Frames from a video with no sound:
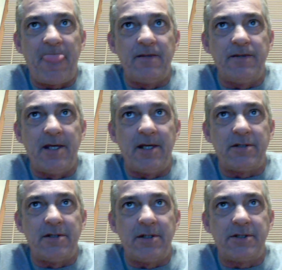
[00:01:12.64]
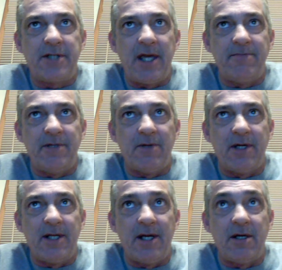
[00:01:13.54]
that escape me
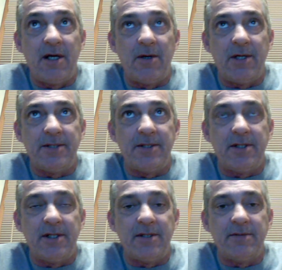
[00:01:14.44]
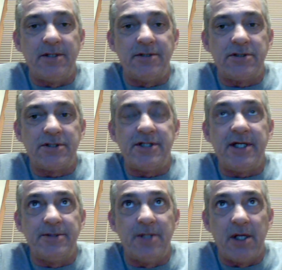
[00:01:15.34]
right now. However, it's
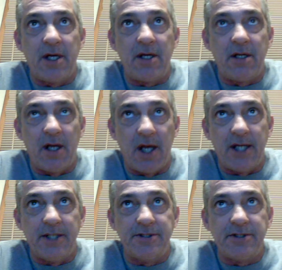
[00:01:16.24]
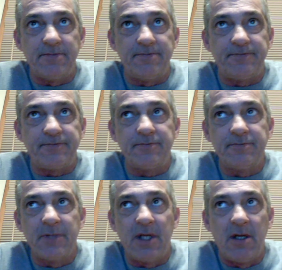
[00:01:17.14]
saved lives.
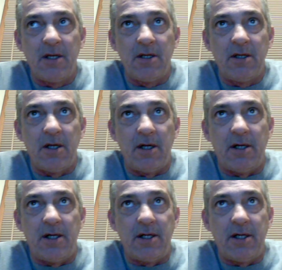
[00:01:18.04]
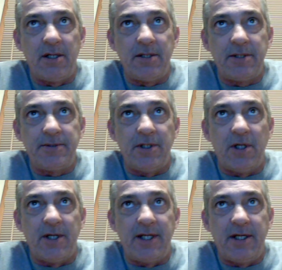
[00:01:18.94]
If you
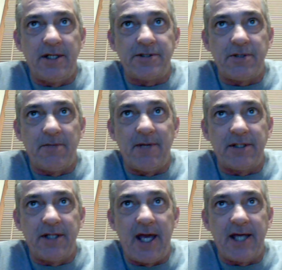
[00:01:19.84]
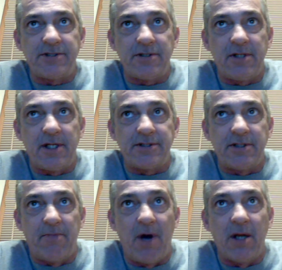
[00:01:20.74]
know any history about the astronauts in
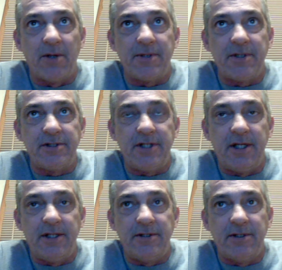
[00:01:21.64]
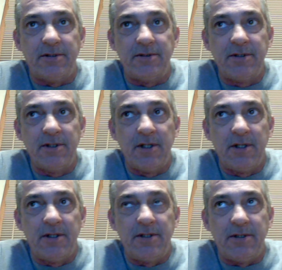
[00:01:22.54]
Apollo 13,
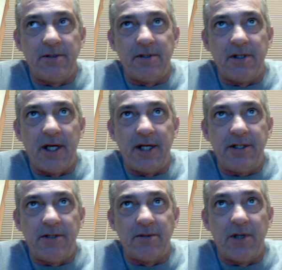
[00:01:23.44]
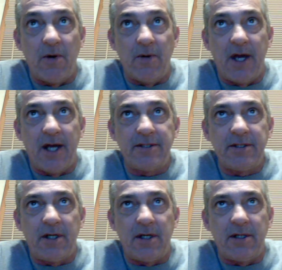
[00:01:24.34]
you'll know that
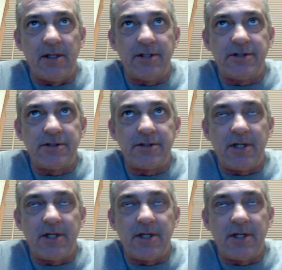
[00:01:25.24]
it's